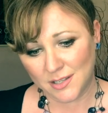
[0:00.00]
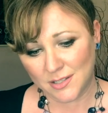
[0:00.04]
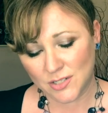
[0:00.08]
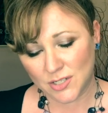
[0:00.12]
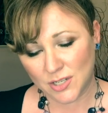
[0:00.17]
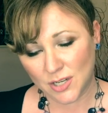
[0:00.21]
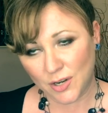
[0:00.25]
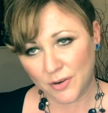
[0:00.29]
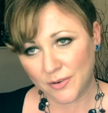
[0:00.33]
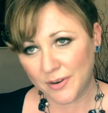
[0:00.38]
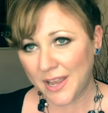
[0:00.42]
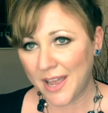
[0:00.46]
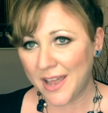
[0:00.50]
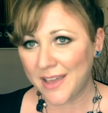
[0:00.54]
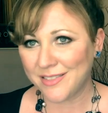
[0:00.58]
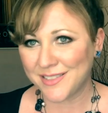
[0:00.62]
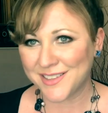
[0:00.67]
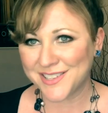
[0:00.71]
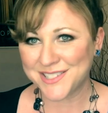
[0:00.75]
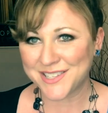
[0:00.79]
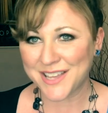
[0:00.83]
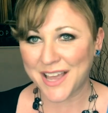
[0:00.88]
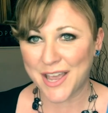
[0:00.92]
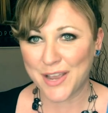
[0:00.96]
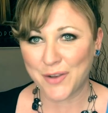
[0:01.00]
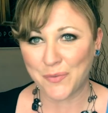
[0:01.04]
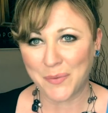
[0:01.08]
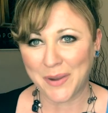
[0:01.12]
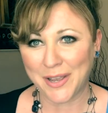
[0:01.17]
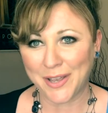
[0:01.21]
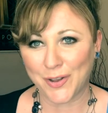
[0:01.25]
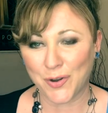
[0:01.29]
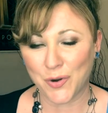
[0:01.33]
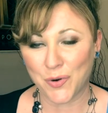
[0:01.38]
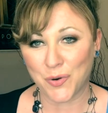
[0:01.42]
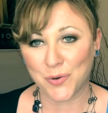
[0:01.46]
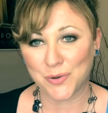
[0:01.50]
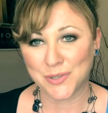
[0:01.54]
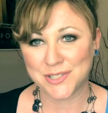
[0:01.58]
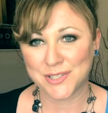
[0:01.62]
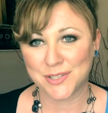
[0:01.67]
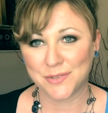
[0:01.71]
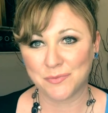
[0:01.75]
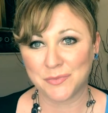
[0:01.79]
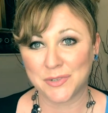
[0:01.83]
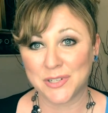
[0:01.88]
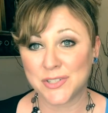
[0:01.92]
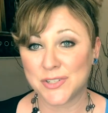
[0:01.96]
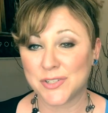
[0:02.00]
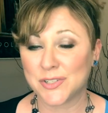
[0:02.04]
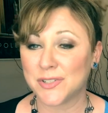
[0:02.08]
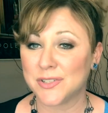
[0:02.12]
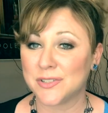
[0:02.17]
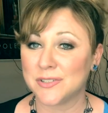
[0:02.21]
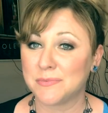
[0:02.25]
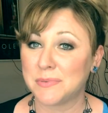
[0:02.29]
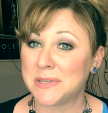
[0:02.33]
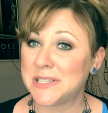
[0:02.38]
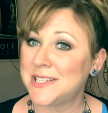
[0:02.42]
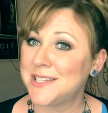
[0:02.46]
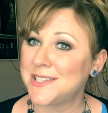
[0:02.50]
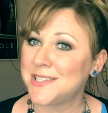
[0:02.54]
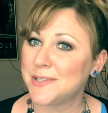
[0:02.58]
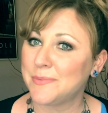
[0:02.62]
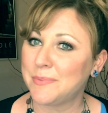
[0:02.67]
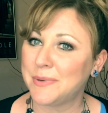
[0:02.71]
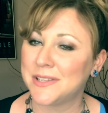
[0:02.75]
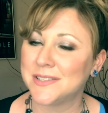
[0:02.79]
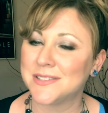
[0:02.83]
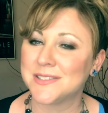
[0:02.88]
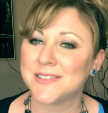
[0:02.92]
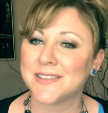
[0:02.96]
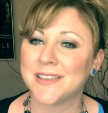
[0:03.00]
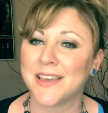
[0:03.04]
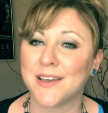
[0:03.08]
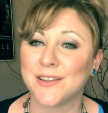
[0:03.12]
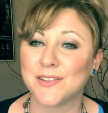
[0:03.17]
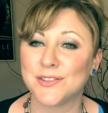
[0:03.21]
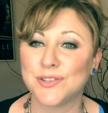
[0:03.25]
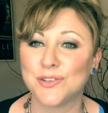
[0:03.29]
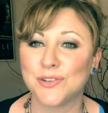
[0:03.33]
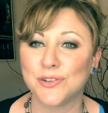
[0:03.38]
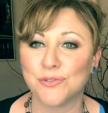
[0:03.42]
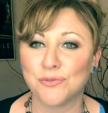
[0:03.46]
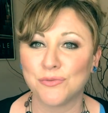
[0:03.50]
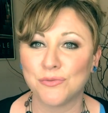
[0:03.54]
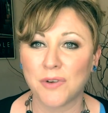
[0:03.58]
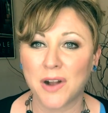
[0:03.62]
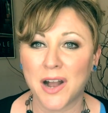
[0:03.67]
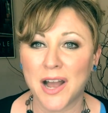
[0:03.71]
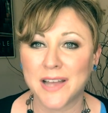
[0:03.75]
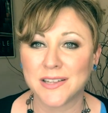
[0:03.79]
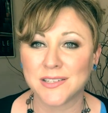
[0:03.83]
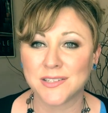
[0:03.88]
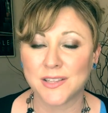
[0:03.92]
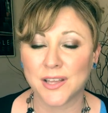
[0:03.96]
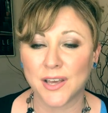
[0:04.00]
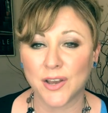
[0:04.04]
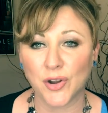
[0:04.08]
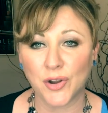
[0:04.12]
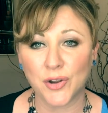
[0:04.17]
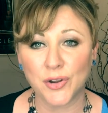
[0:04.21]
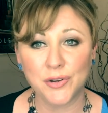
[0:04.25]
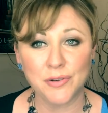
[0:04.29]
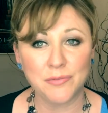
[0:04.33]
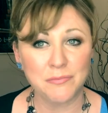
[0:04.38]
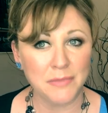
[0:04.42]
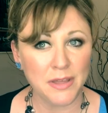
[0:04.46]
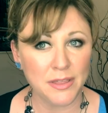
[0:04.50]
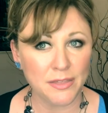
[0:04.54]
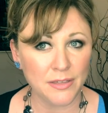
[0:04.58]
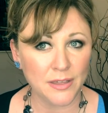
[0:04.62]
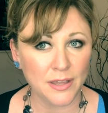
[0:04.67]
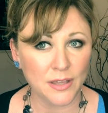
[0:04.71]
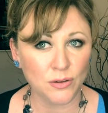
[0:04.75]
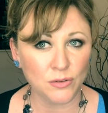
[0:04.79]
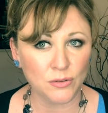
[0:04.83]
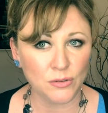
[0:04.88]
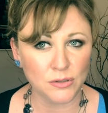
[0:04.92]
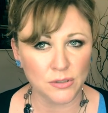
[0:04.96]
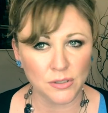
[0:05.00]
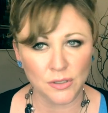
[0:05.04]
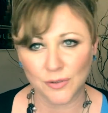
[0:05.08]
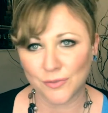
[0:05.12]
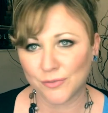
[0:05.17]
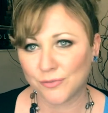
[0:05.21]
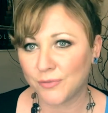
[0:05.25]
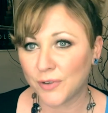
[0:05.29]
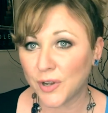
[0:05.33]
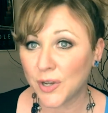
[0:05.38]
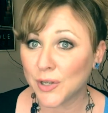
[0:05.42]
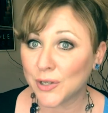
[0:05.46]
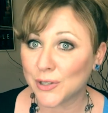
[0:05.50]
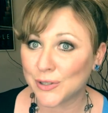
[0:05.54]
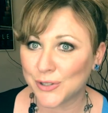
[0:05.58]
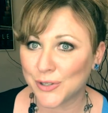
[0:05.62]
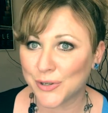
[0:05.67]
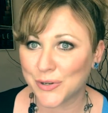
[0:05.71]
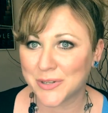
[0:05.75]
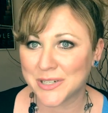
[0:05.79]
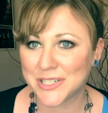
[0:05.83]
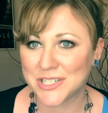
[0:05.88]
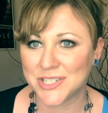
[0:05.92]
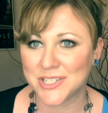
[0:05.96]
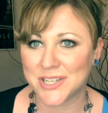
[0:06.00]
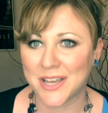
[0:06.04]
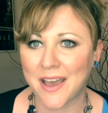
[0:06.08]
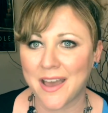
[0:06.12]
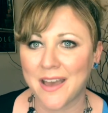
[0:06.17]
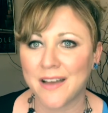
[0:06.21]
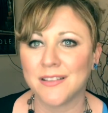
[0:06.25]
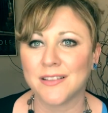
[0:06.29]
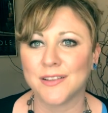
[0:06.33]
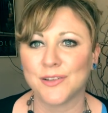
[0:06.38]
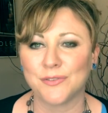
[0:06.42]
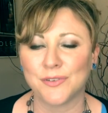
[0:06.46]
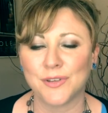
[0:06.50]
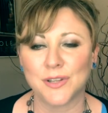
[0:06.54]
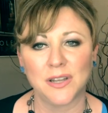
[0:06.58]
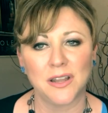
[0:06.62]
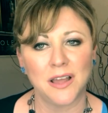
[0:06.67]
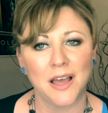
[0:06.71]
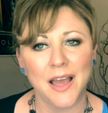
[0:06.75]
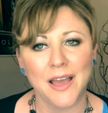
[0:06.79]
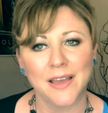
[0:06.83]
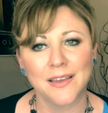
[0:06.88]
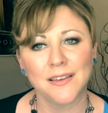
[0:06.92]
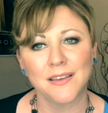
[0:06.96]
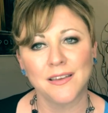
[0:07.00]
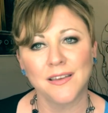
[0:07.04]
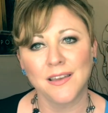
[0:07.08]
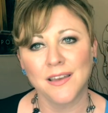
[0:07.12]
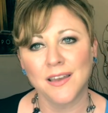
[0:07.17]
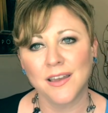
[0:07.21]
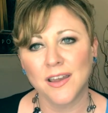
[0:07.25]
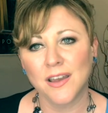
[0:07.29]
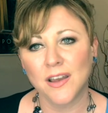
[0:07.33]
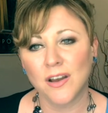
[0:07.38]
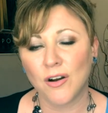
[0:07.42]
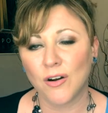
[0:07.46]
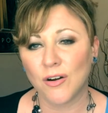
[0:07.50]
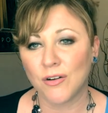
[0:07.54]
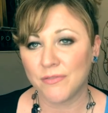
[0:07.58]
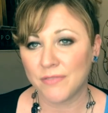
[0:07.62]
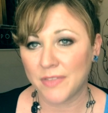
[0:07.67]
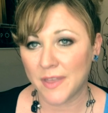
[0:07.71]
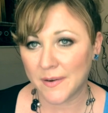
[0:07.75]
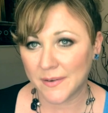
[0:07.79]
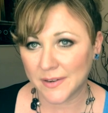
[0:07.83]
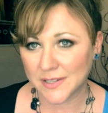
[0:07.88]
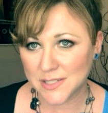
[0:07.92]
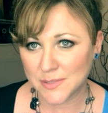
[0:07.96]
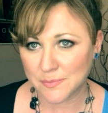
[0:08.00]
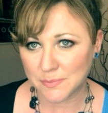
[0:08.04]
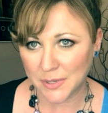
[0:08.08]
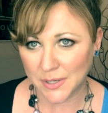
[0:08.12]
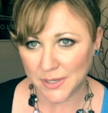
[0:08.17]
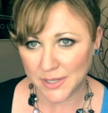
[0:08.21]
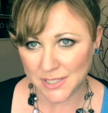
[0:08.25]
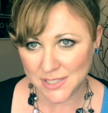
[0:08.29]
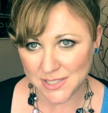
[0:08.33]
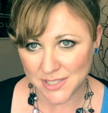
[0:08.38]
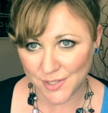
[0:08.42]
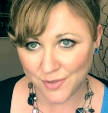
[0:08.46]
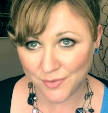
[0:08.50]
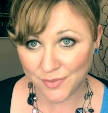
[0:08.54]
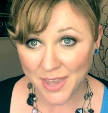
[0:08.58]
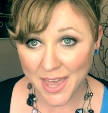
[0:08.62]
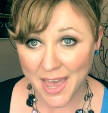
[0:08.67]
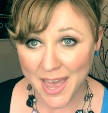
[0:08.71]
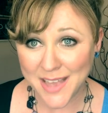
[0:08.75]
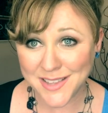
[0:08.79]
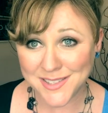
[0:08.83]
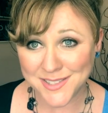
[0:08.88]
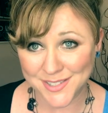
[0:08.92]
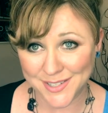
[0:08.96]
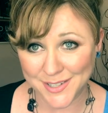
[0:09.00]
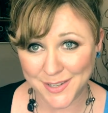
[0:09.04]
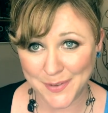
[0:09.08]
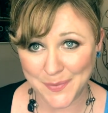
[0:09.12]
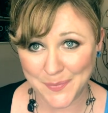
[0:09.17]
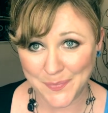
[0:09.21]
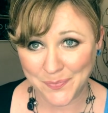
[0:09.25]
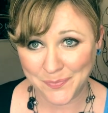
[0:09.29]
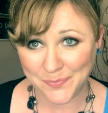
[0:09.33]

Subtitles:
to create this 8-week course in which participants get to write their own mythical or folklorish tale, if you like, of their experience of cancer.